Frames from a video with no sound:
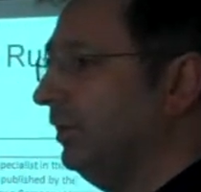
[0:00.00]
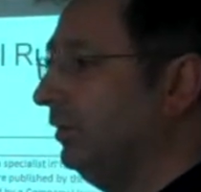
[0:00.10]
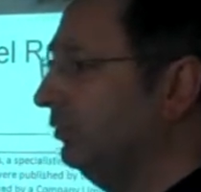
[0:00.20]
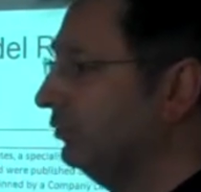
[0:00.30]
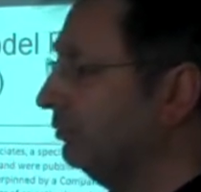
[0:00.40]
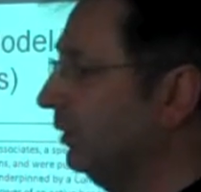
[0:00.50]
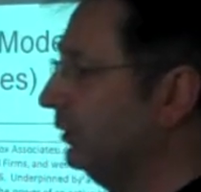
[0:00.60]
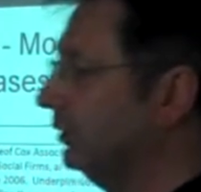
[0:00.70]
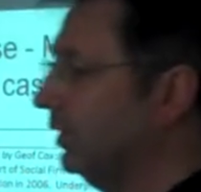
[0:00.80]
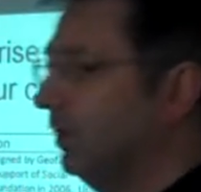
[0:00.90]
He used to
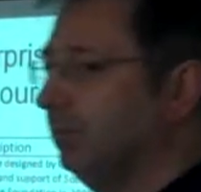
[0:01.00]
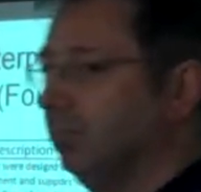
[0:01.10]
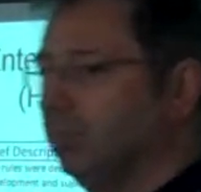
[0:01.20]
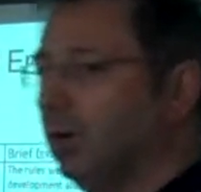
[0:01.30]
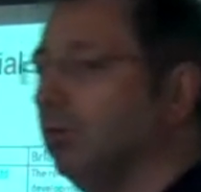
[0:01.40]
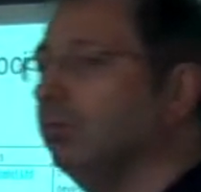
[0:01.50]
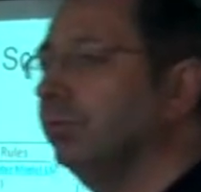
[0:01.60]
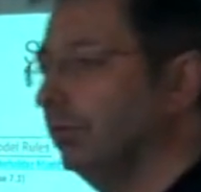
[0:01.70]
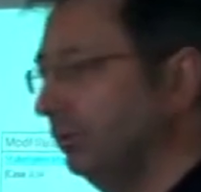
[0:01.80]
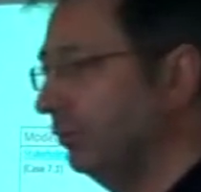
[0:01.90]
run whole
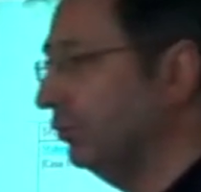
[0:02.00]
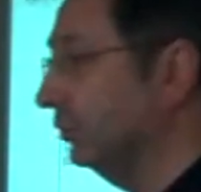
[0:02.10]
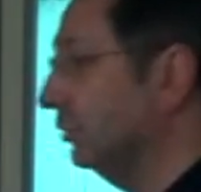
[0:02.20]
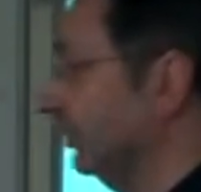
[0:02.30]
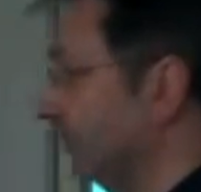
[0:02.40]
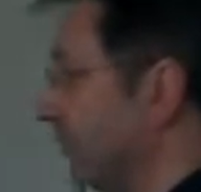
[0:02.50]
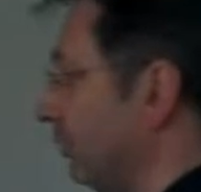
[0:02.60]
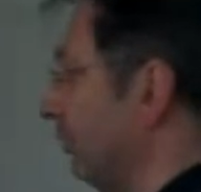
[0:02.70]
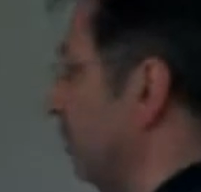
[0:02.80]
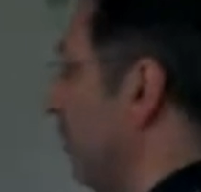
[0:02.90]
food stores
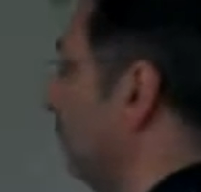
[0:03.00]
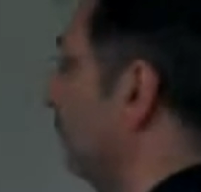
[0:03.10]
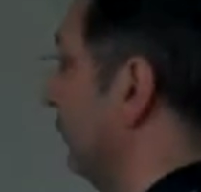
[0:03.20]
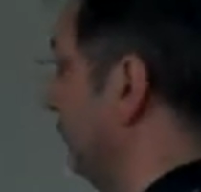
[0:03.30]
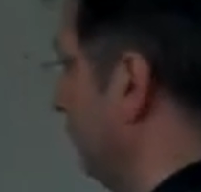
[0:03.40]
or whole food